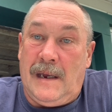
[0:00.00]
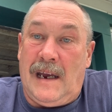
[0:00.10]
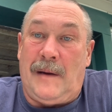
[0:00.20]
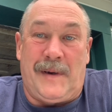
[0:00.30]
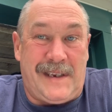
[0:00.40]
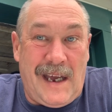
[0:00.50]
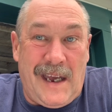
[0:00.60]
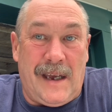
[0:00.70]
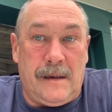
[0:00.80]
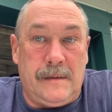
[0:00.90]
I'm going to tell
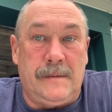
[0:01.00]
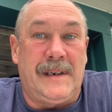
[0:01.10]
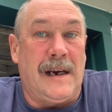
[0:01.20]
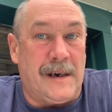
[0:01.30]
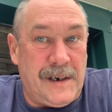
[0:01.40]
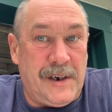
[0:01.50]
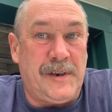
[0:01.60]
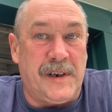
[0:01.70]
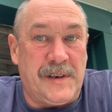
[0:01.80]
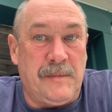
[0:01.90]
you, the air
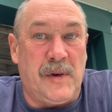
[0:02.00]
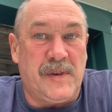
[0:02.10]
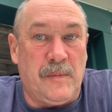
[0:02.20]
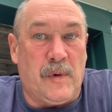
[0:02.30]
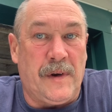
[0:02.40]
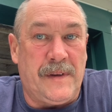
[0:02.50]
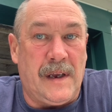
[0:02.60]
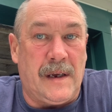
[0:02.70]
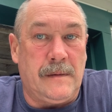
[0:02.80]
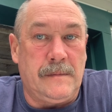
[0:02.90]
conditioning is the most important
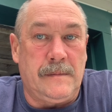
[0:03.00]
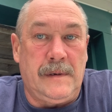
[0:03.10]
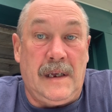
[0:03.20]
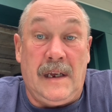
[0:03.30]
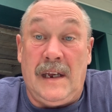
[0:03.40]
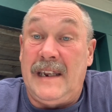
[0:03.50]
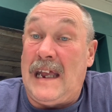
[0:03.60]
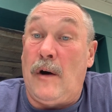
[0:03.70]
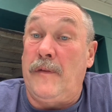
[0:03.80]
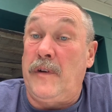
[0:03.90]
thing.
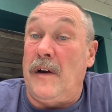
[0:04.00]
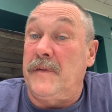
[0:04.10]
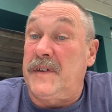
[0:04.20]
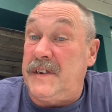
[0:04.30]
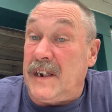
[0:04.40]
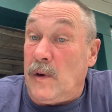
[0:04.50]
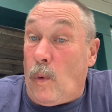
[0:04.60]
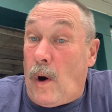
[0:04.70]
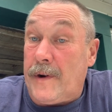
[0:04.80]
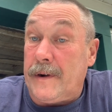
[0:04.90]
Now, if you have city
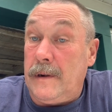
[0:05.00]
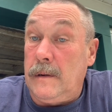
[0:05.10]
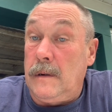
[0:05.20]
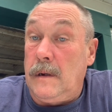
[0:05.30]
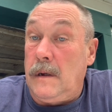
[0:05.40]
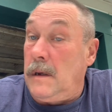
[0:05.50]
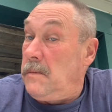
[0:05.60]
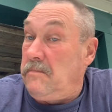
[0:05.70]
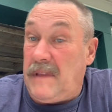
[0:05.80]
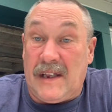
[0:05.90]
water,
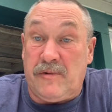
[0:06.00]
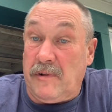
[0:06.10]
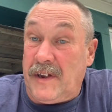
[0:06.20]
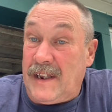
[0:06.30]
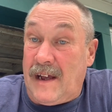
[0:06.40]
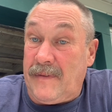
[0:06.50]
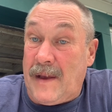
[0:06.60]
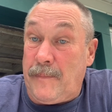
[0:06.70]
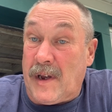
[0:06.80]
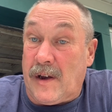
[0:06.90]
that's really not
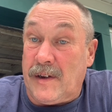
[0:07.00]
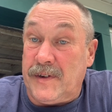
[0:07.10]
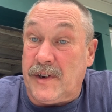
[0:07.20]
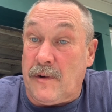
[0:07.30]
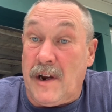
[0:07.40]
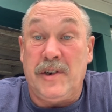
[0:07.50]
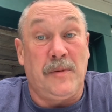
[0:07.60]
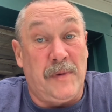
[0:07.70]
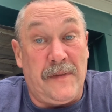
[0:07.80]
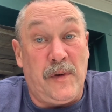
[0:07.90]
that big a consideration.
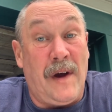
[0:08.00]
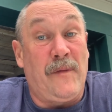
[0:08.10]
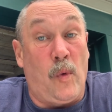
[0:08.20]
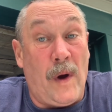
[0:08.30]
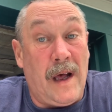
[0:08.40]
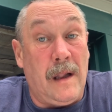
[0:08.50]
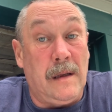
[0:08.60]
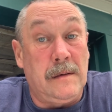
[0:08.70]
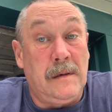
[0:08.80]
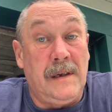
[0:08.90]
But if you have a well,
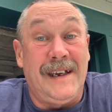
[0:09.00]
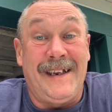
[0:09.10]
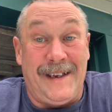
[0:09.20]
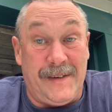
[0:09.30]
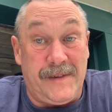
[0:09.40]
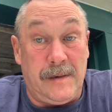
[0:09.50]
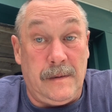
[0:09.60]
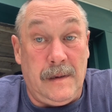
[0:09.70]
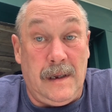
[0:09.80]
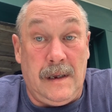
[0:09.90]
it is.
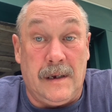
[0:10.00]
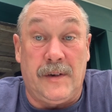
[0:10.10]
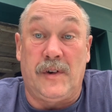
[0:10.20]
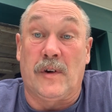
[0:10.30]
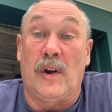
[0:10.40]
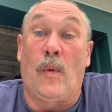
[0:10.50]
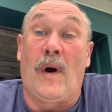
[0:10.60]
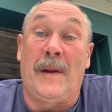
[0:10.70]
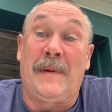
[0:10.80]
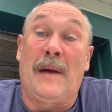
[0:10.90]
Because you're going to
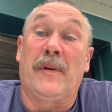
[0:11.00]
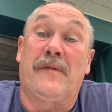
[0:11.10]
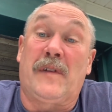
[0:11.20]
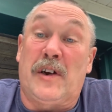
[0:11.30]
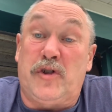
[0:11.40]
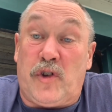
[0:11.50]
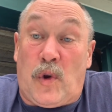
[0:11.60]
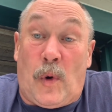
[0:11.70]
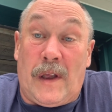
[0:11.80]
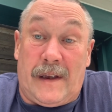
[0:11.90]
want to be able to flush the
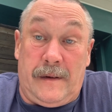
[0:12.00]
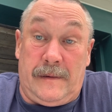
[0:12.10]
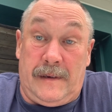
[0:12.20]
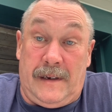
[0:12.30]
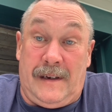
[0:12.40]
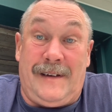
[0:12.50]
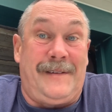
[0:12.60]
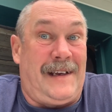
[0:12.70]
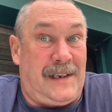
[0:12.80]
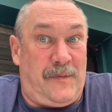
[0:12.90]
toilet.
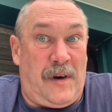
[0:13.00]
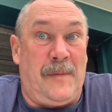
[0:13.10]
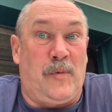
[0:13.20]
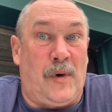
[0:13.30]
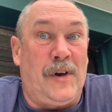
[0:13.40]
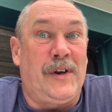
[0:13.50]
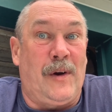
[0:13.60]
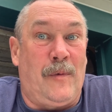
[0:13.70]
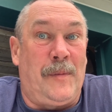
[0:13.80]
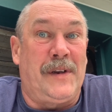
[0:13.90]
That's very important to your
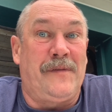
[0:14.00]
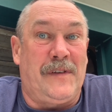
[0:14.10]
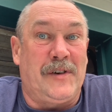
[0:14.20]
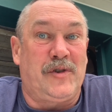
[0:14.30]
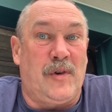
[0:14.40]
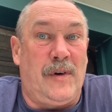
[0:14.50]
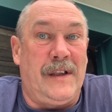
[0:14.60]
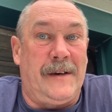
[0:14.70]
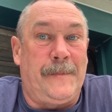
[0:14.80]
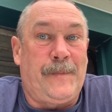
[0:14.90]
woman, to flush the toilet.